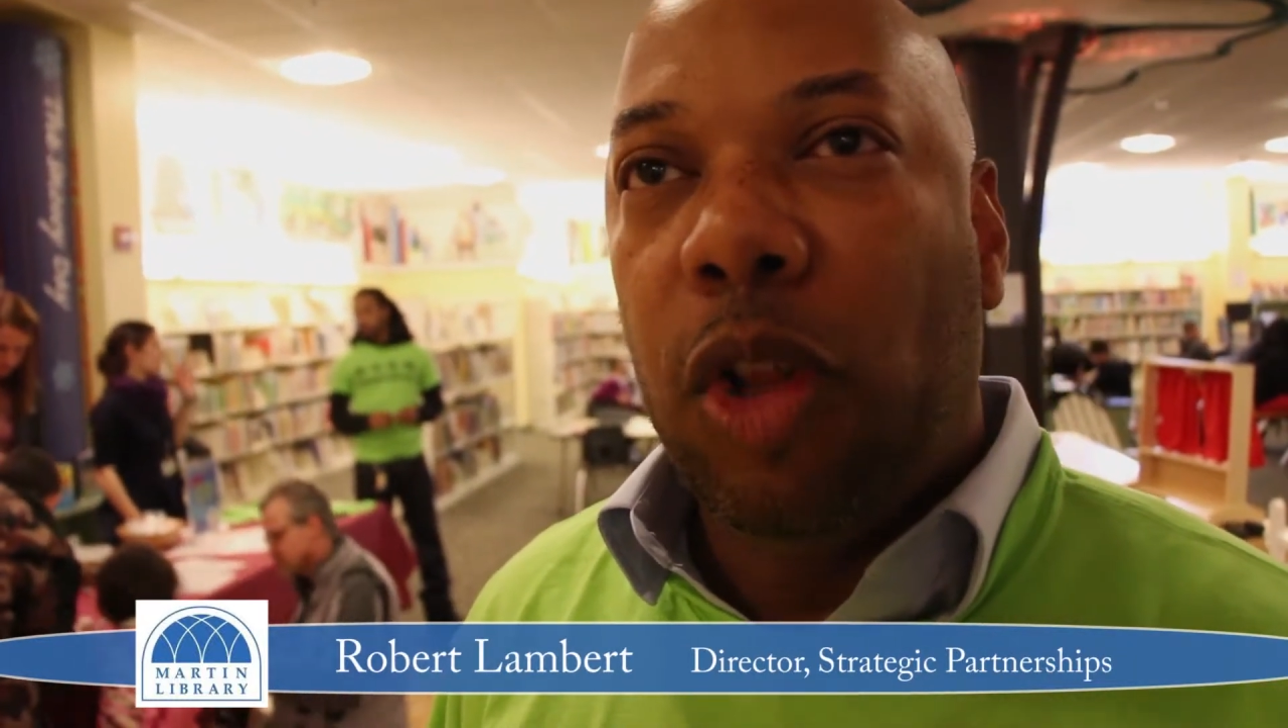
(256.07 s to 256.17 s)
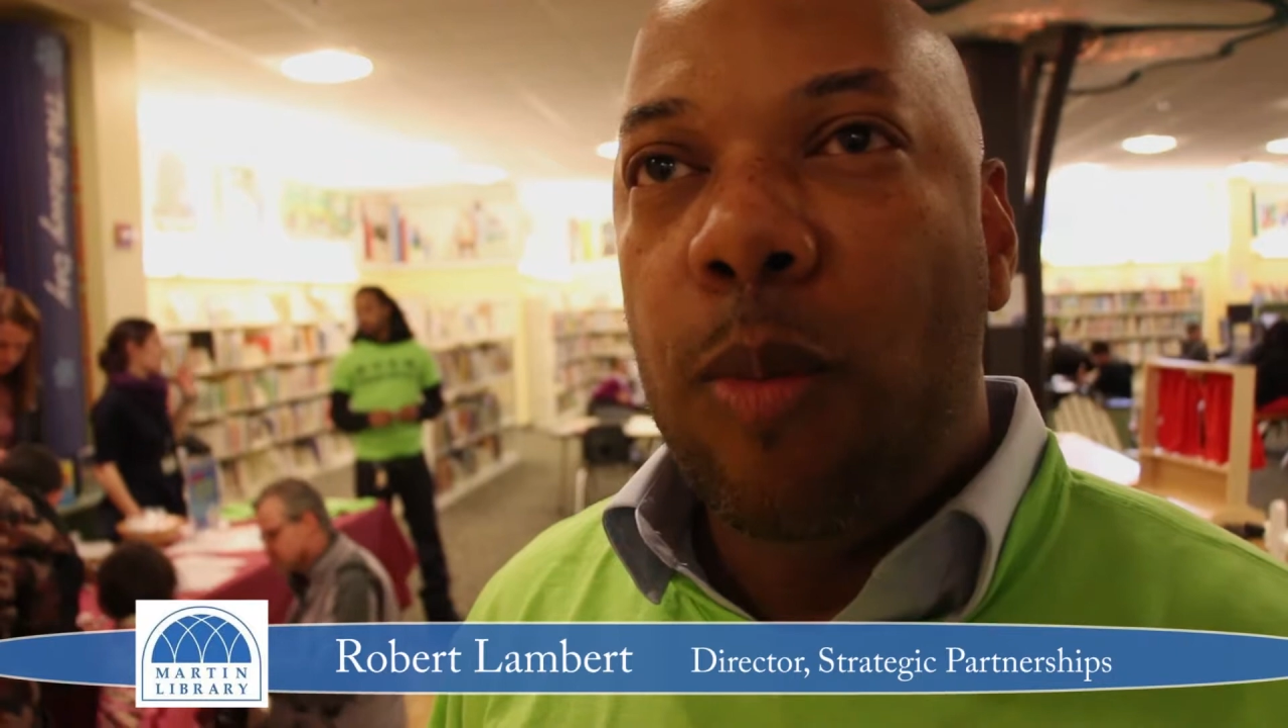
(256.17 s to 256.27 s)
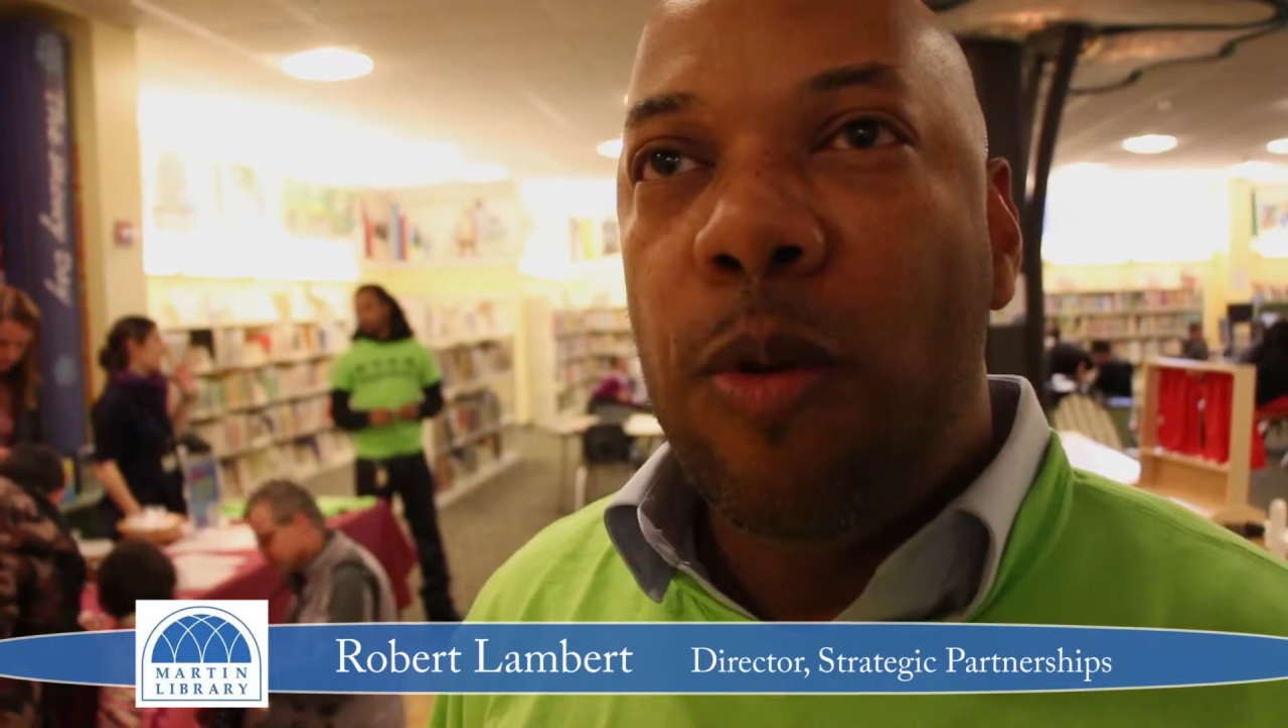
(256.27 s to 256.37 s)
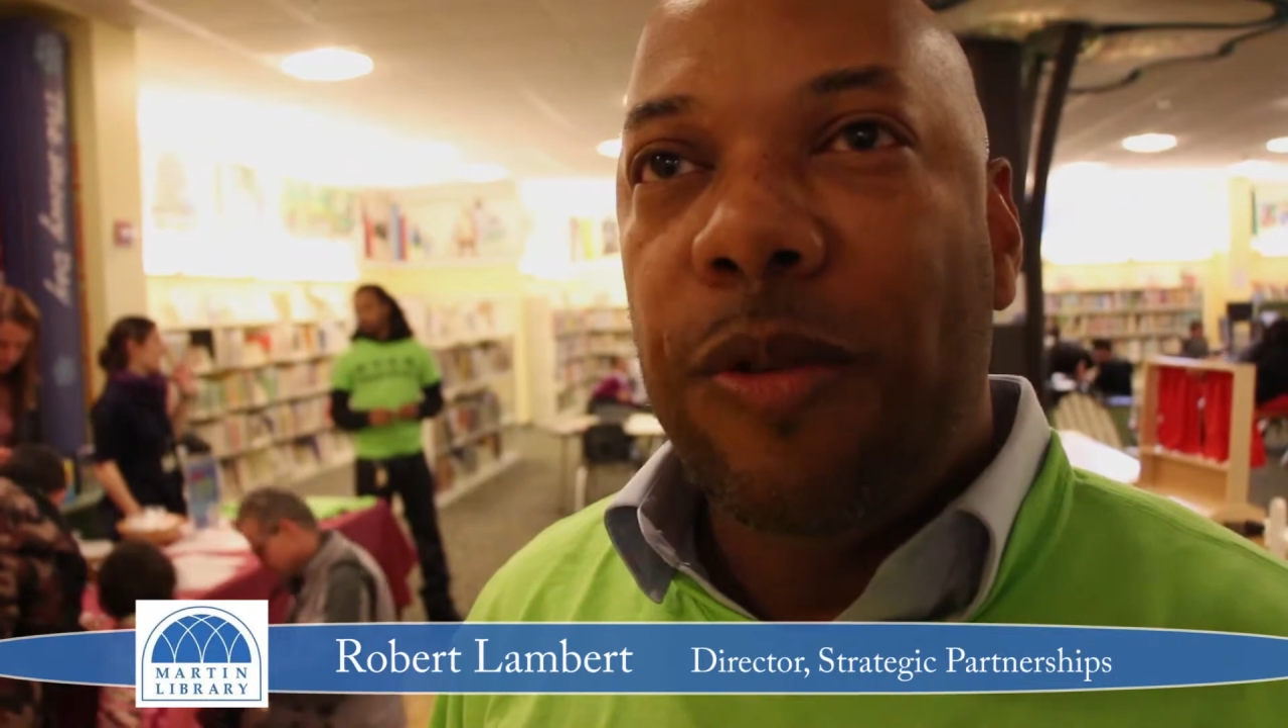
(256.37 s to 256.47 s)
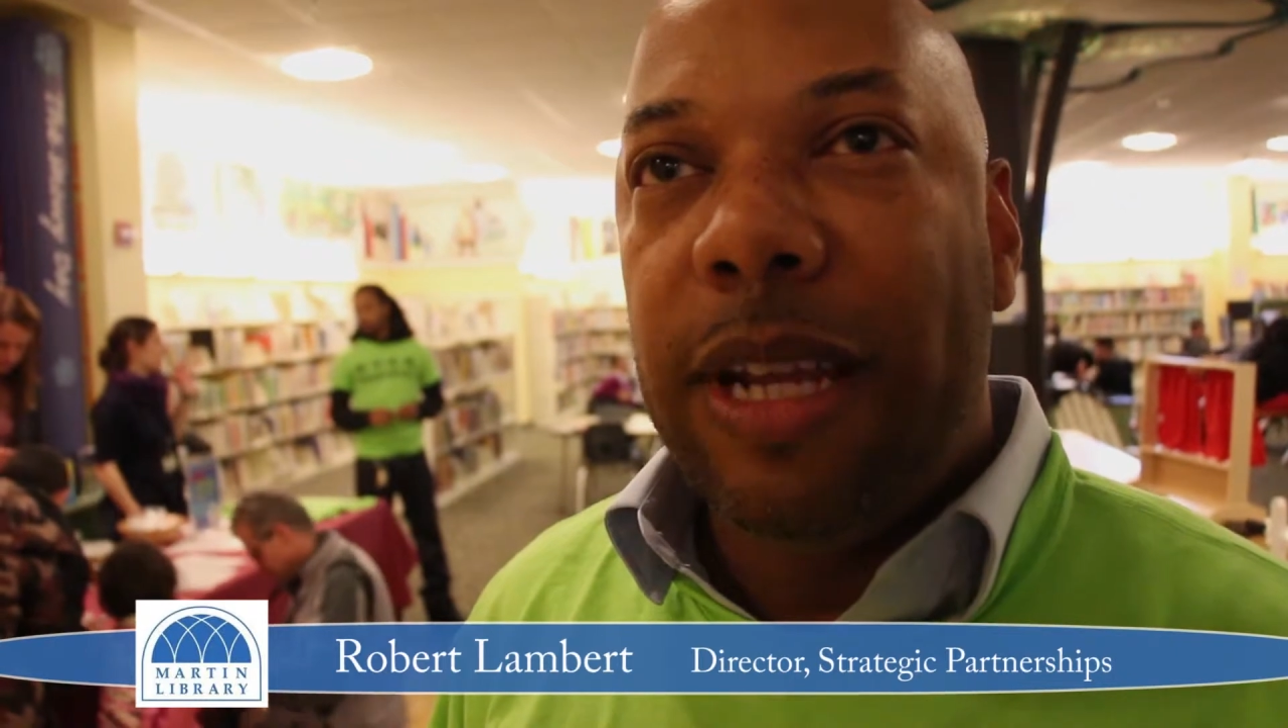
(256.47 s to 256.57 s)

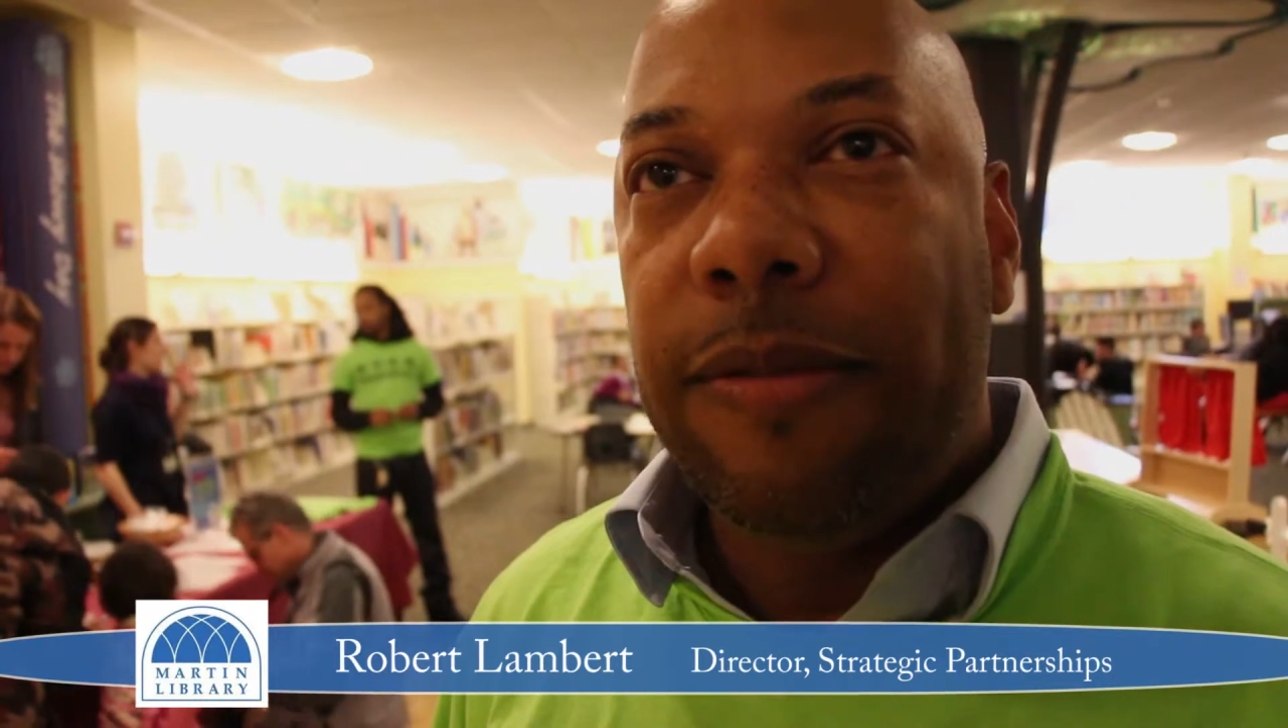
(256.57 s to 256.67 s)
Global Read